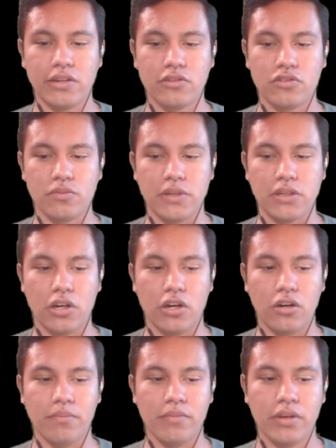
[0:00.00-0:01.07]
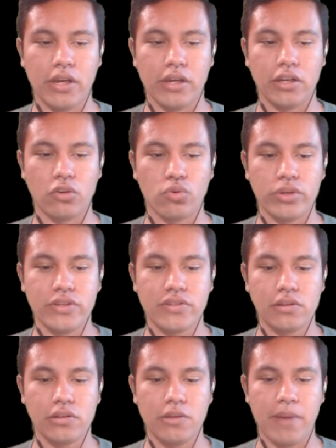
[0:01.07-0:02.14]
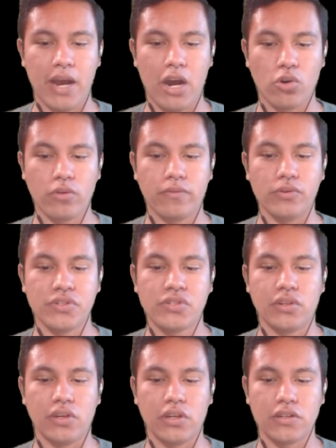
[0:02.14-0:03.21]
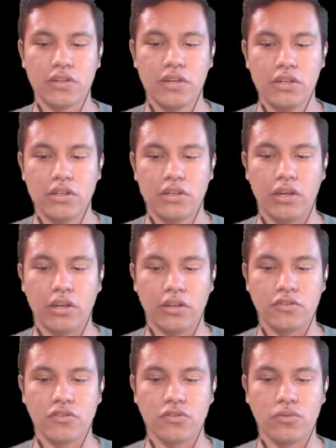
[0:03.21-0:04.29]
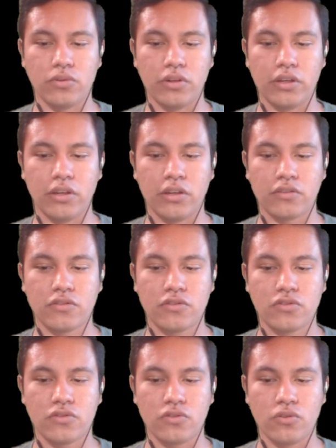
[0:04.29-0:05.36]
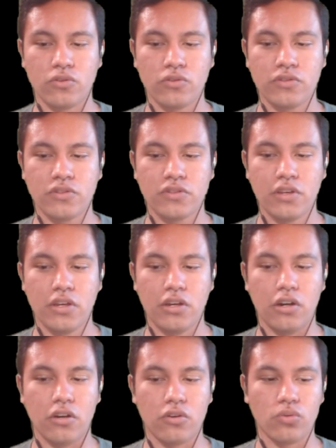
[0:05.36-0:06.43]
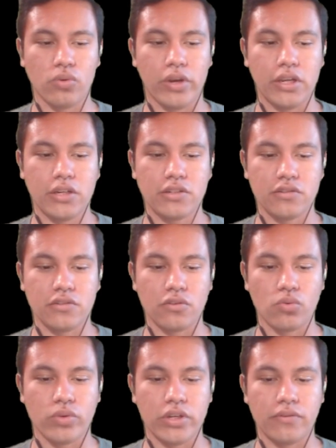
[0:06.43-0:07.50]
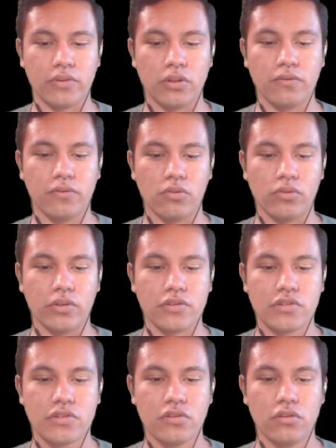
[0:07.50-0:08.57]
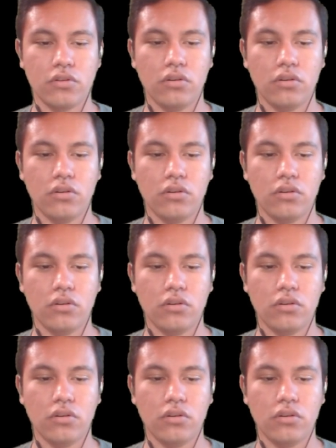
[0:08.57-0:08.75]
it to become an increasingly powerful state and to exert a great degree of influence